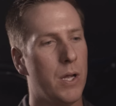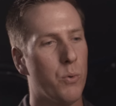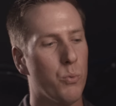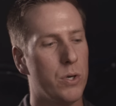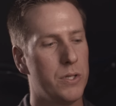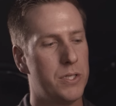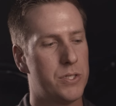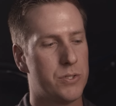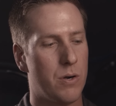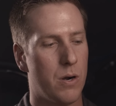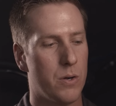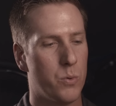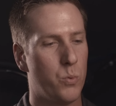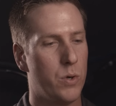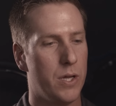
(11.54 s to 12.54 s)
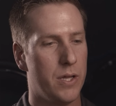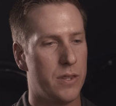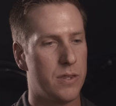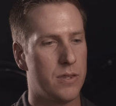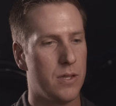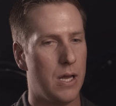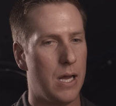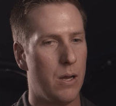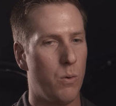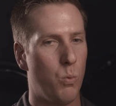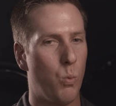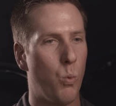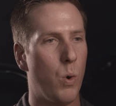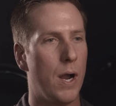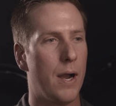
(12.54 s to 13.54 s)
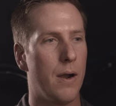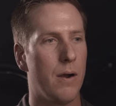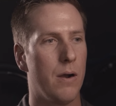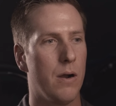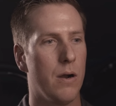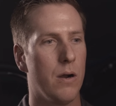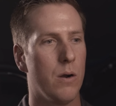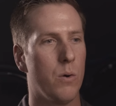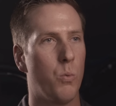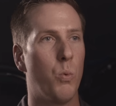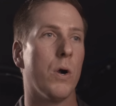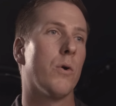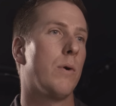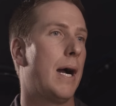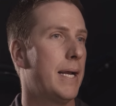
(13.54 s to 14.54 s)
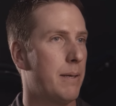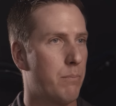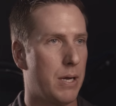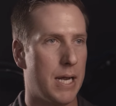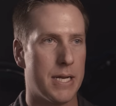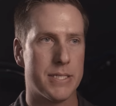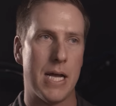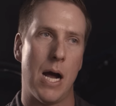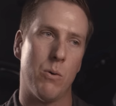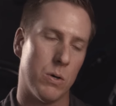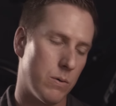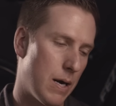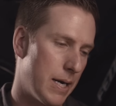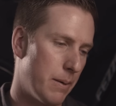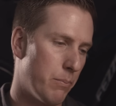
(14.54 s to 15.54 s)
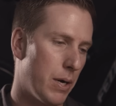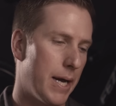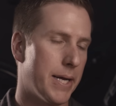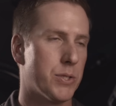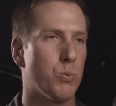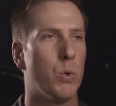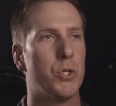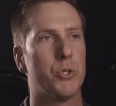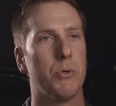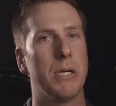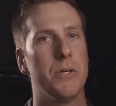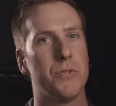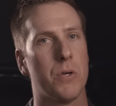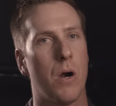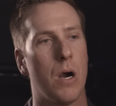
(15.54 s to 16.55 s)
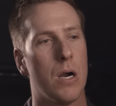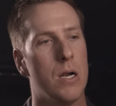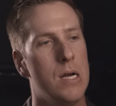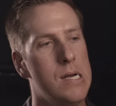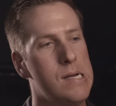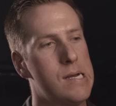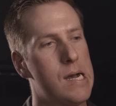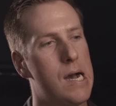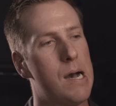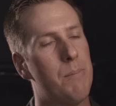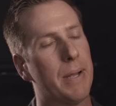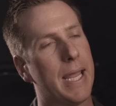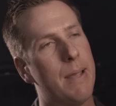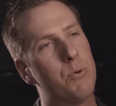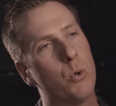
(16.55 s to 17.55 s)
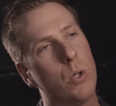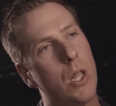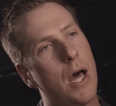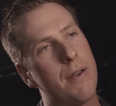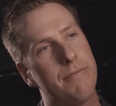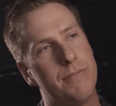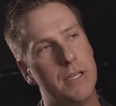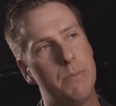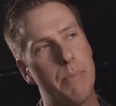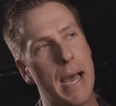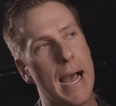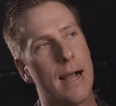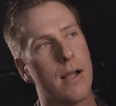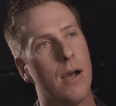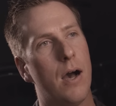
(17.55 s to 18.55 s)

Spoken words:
It really started with where we're riding bikes, how we're riding bikes, what trails are. It came to a lot of feedback